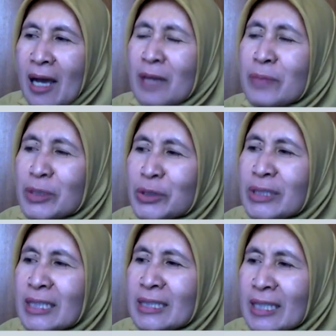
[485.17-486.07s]

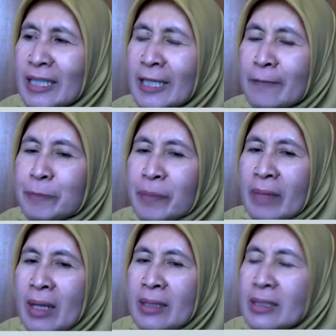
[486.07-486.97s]
Unfortunately,
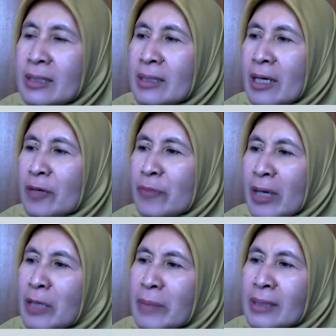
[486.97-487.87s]
the
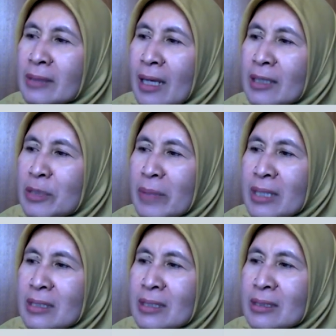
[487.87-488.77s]
environmental
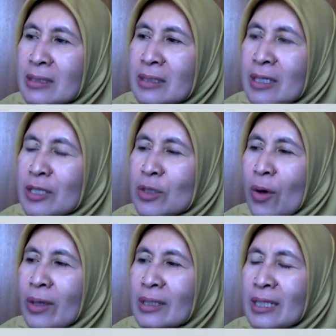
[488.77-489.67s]
dimension is
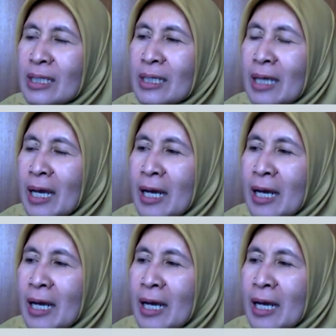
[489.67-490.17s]
only